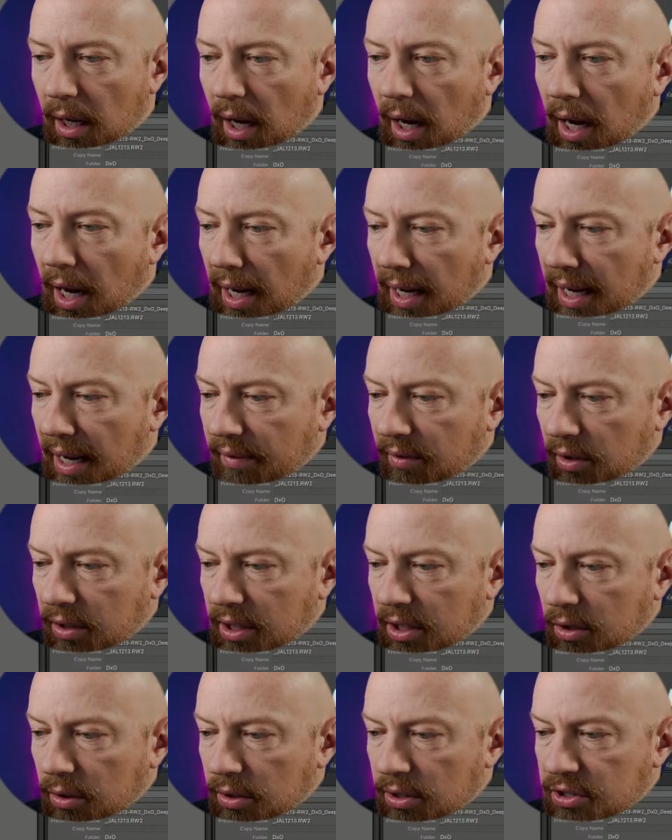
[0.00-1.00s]
I have on
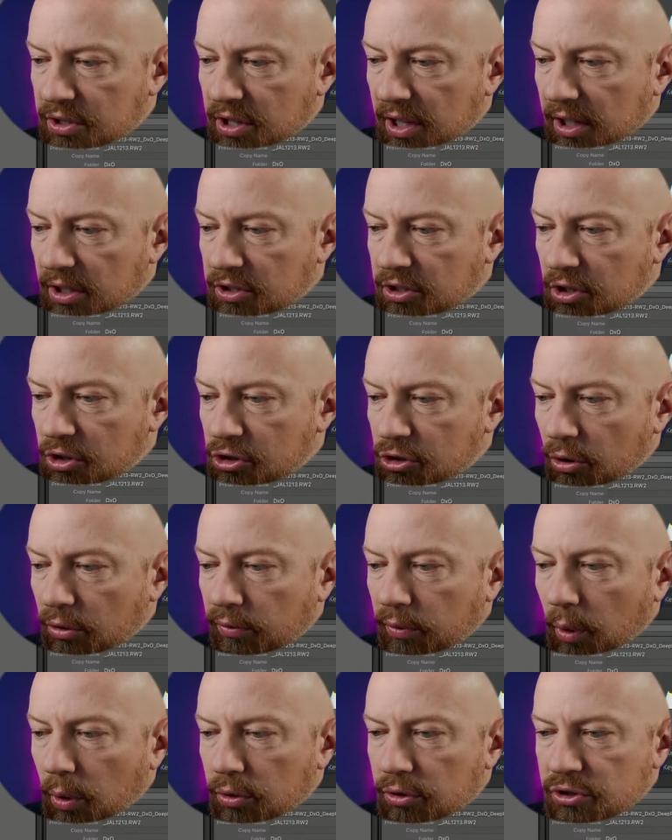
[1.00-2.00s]
here this thing that says show
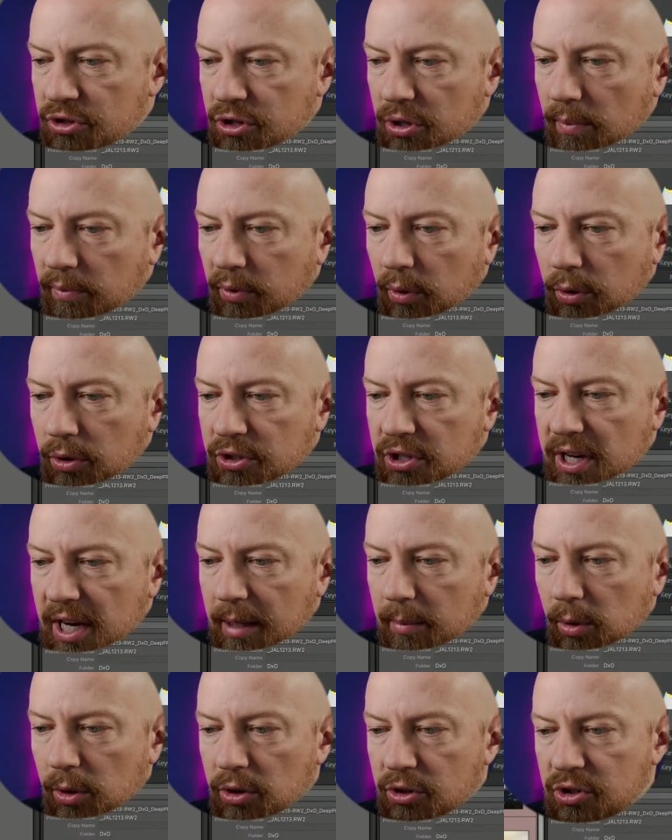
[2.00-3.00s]
photos and subfolders enabled.